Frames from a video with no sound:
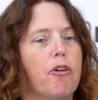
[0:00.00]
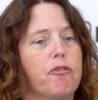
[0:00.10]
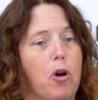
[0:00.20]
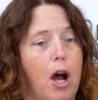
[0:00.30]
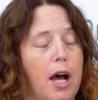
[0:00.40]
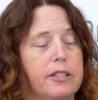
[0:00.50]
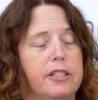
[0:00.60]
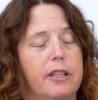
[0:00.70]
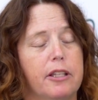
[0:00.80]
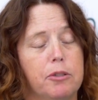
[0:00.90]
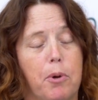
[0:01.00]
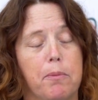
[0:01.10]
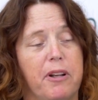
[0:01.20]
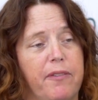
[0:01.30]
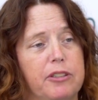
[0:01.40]
For us in the
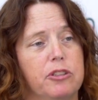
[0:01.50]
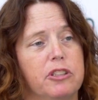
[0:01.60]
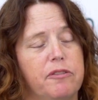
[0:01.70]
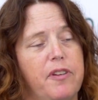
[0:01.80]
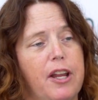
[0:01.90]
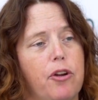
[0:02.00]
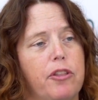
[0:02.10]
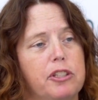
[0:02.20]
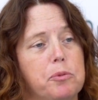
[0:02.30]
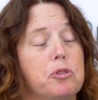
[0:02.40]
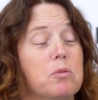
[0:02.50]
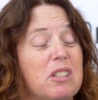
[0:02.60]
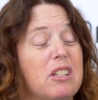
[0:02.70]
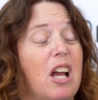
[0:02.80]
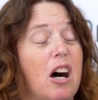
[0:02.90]
Department of Veterans Affairs, this was
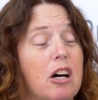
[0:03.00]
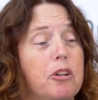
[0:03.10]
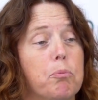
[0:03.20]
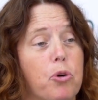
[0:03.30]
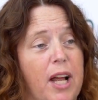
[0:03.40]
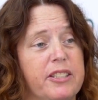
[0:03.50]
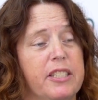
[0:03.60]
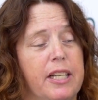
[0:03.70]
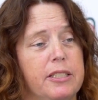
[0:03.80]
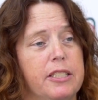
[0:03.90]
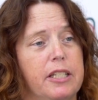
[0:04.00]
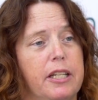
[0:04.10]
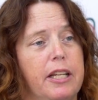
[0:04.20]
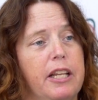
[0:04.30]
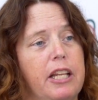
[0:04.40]
really
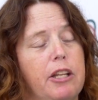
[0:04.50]
unprecedented.